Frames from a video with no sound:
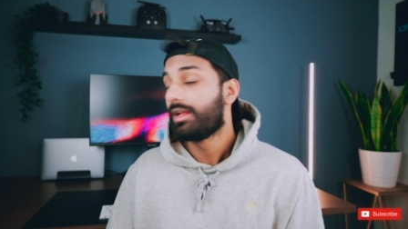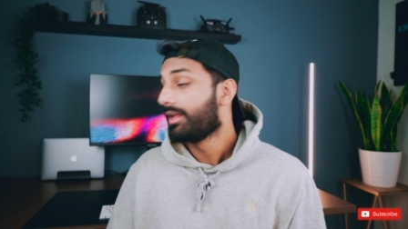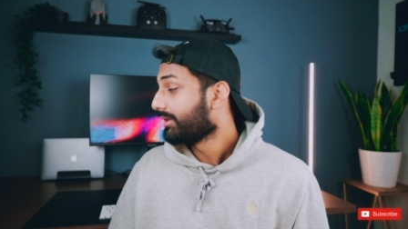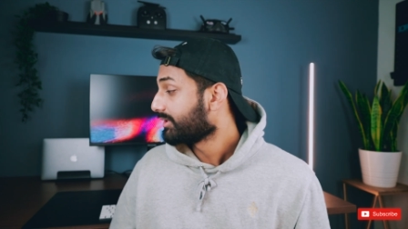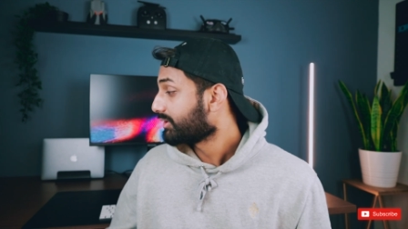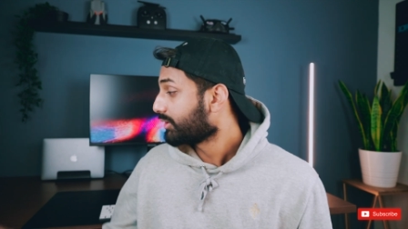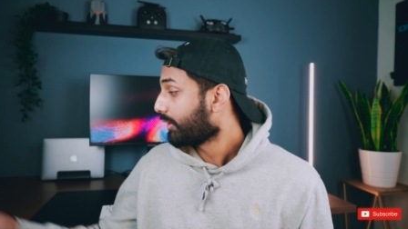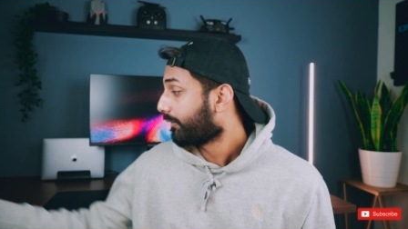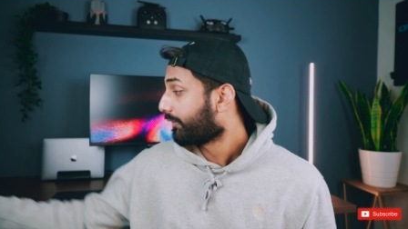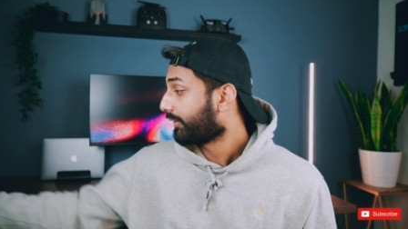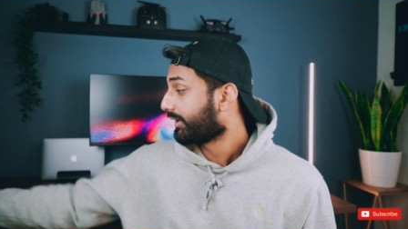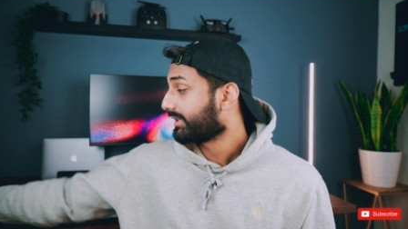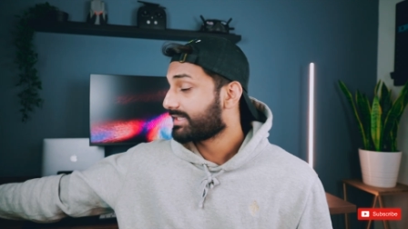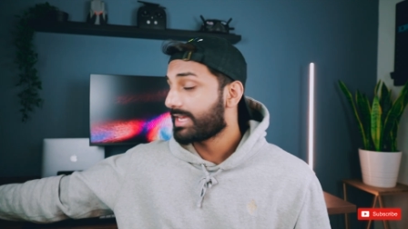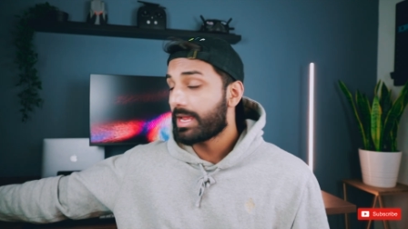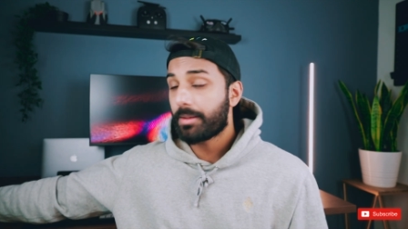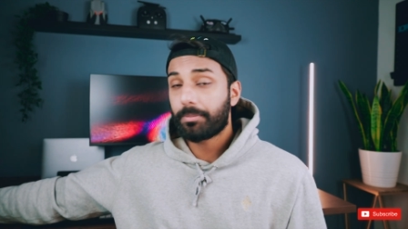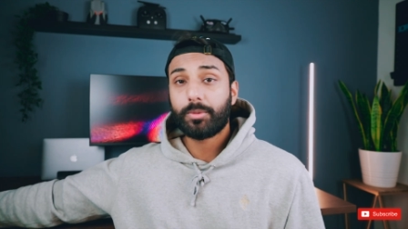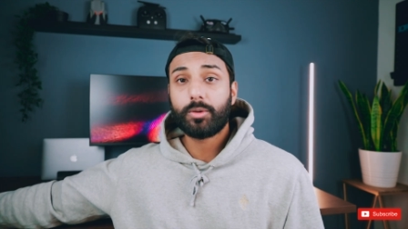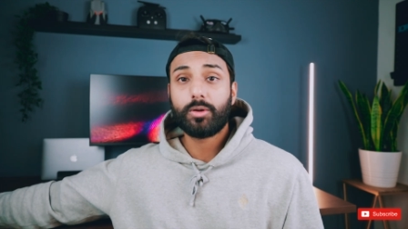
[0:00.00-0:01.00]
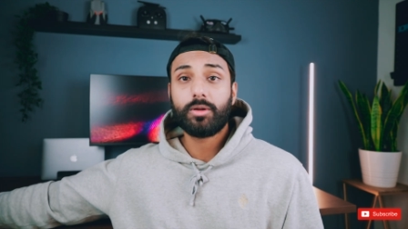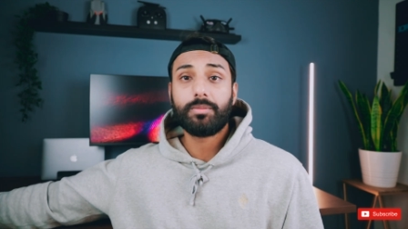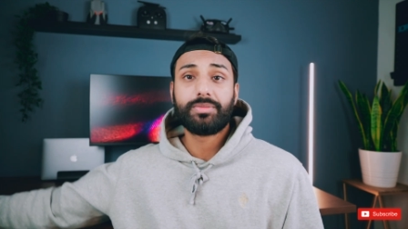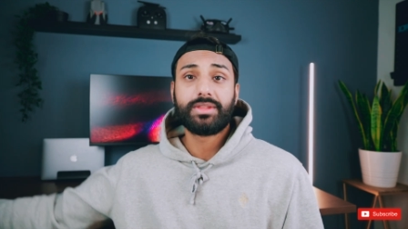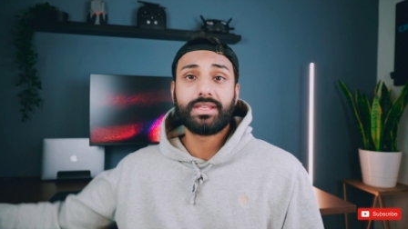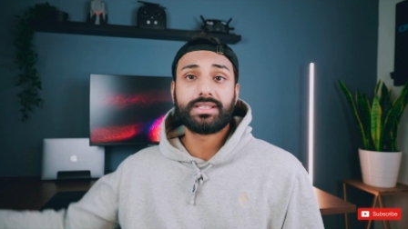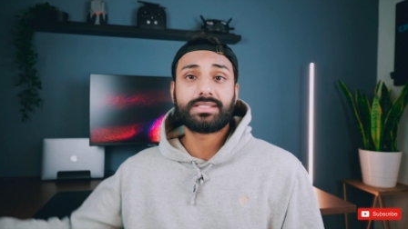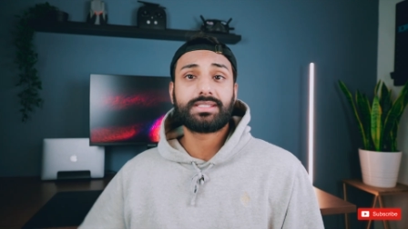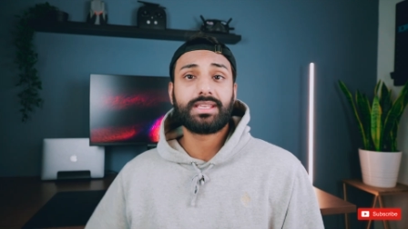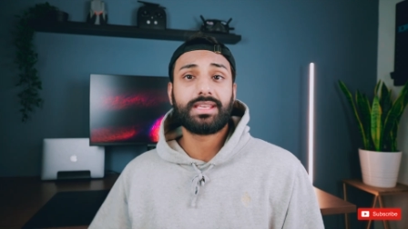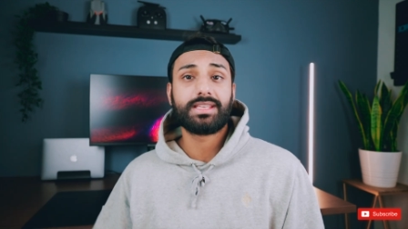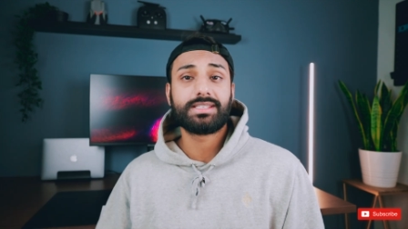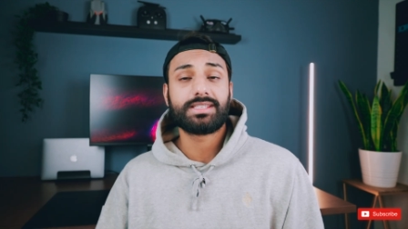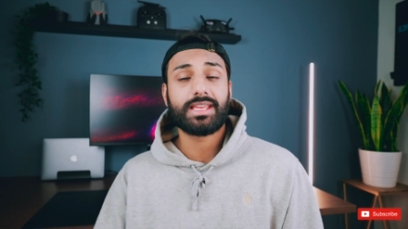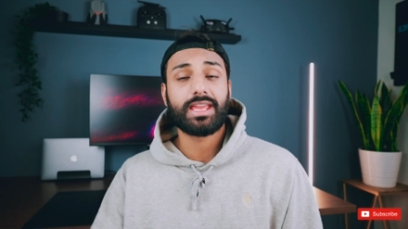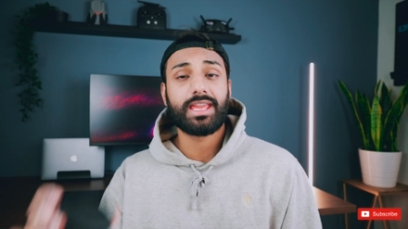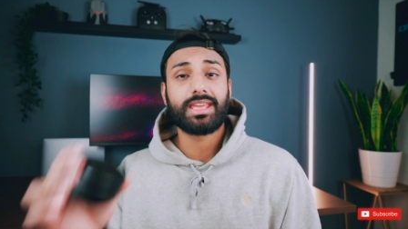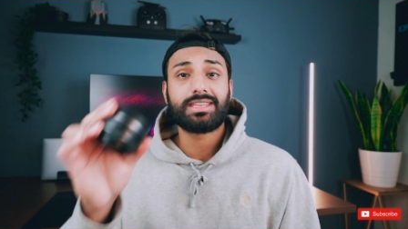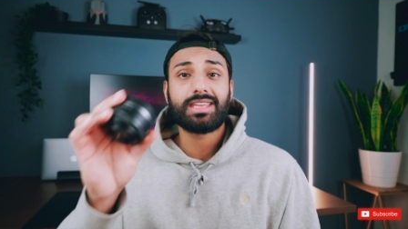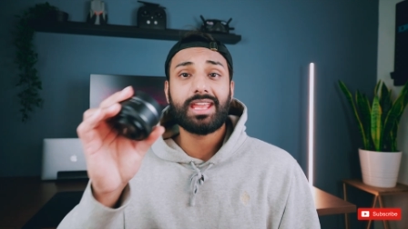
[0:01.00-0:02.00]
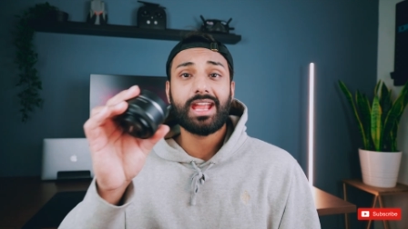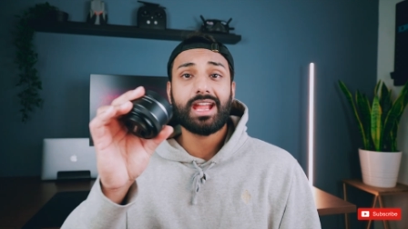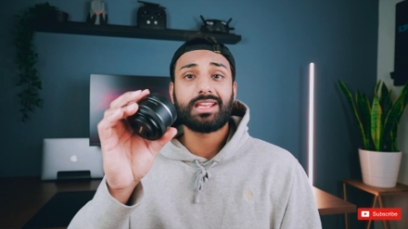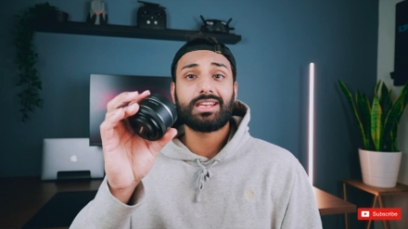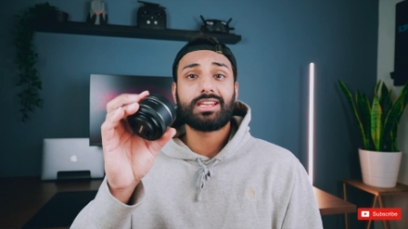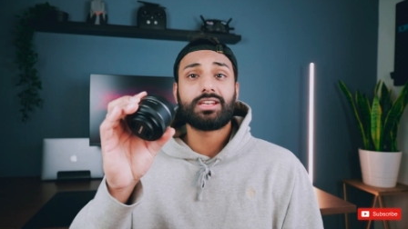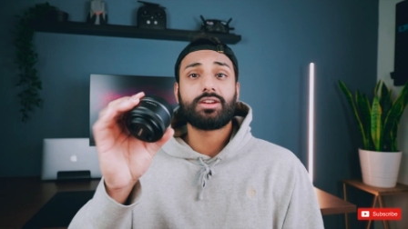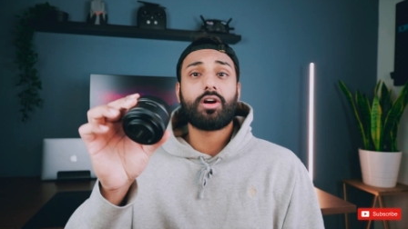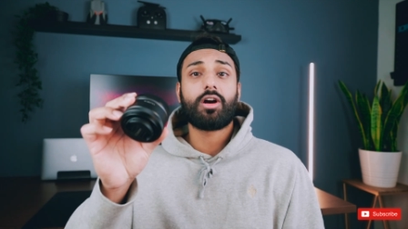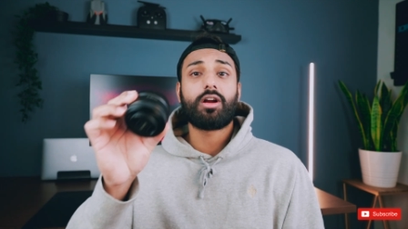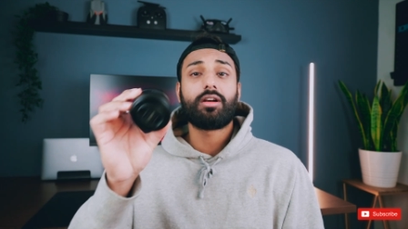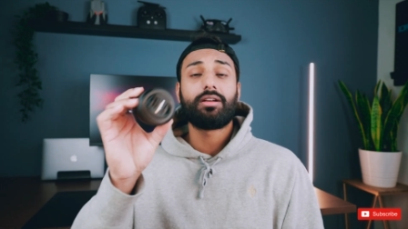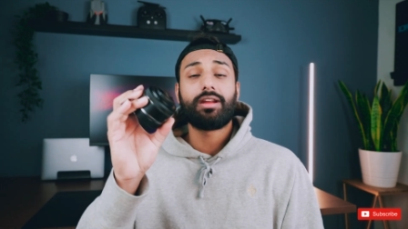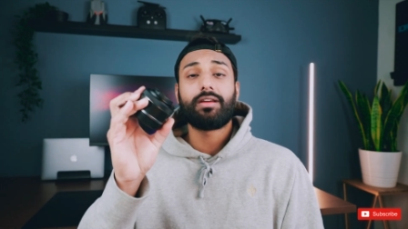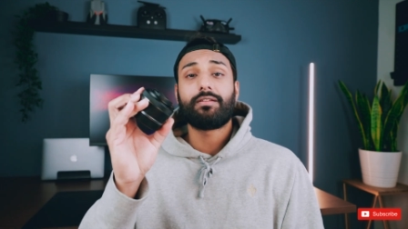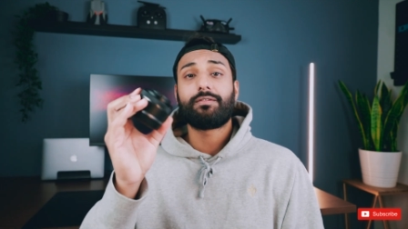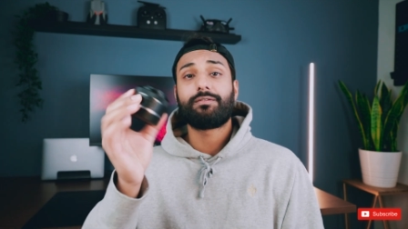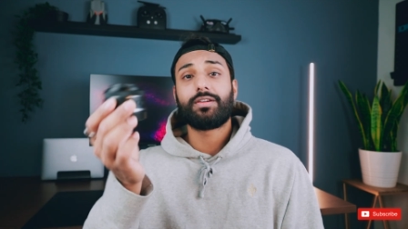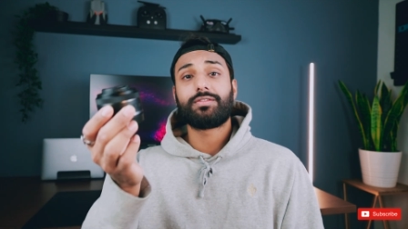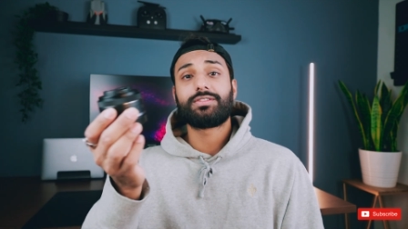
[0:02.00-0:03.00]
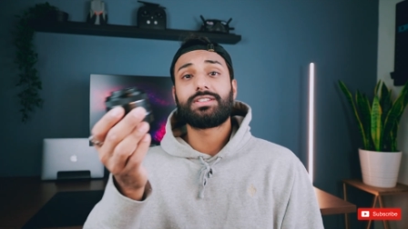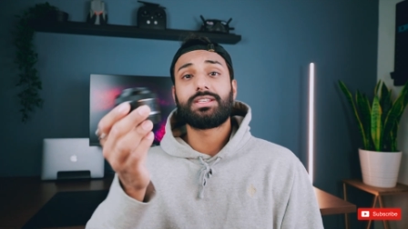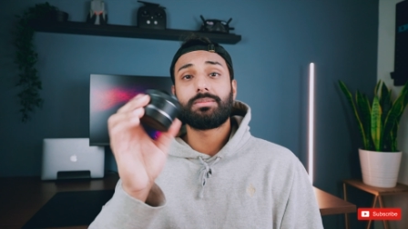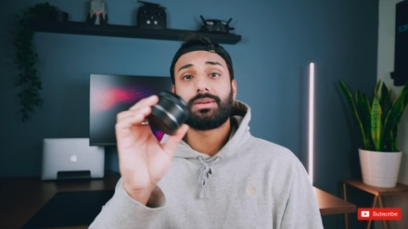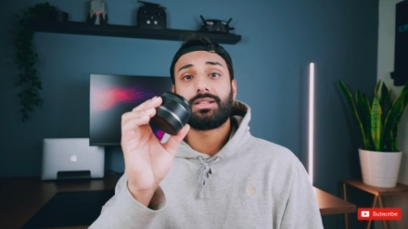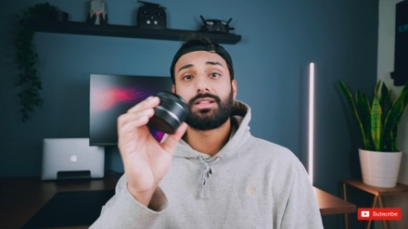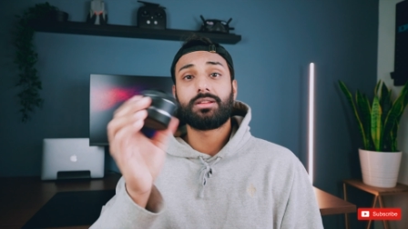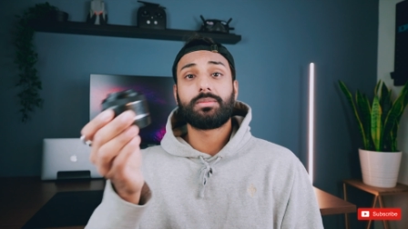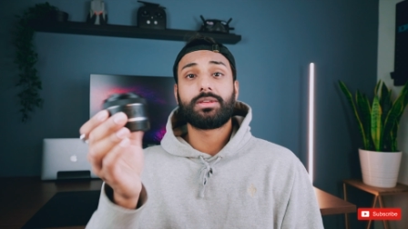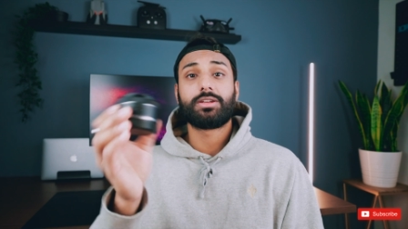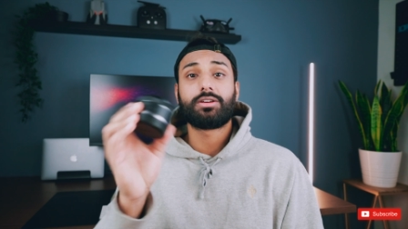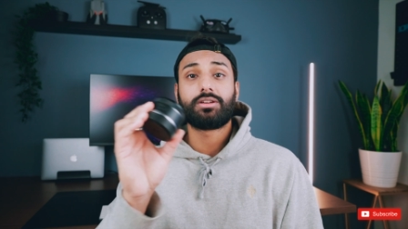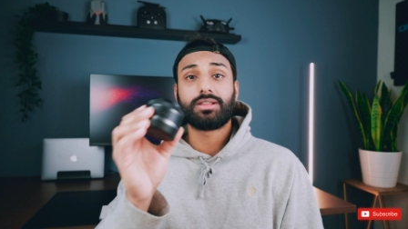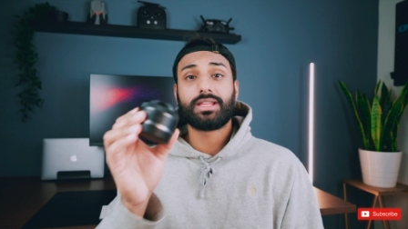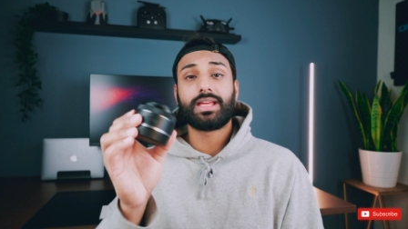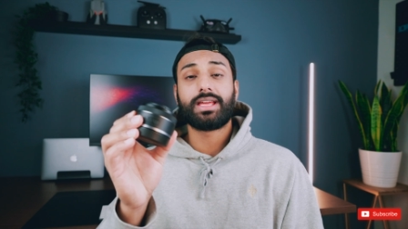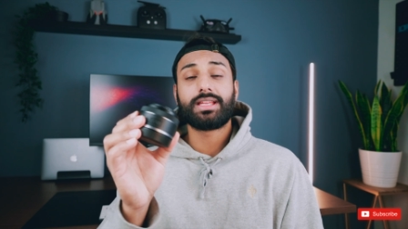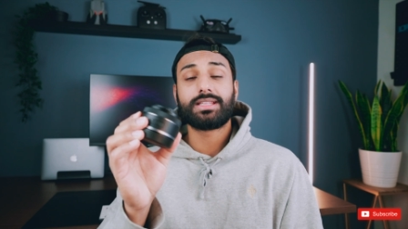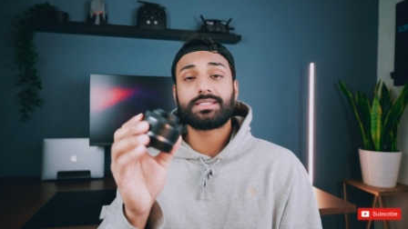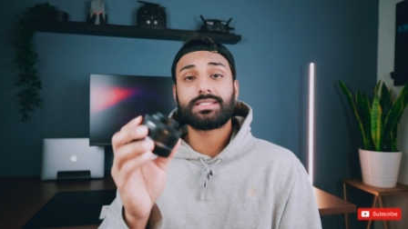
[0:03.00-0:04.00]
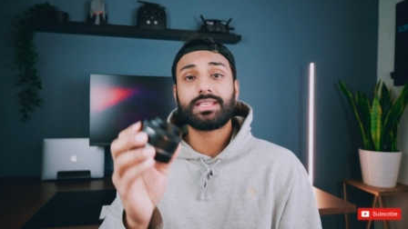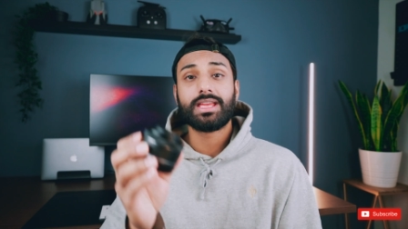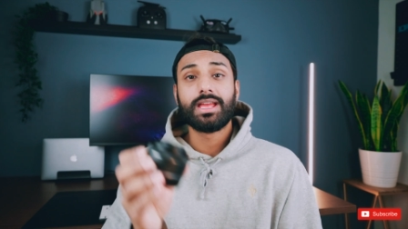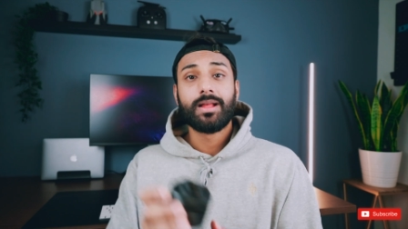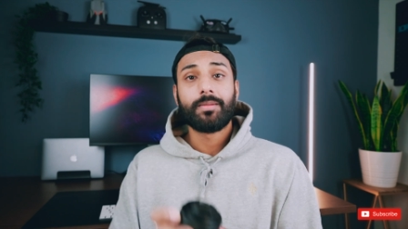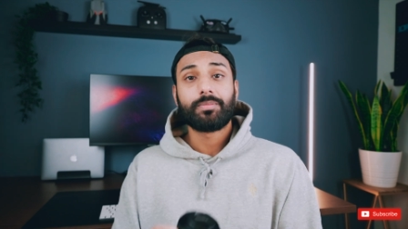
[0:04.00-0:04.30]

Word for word: So for example, this is a Canon RF 50mm lens,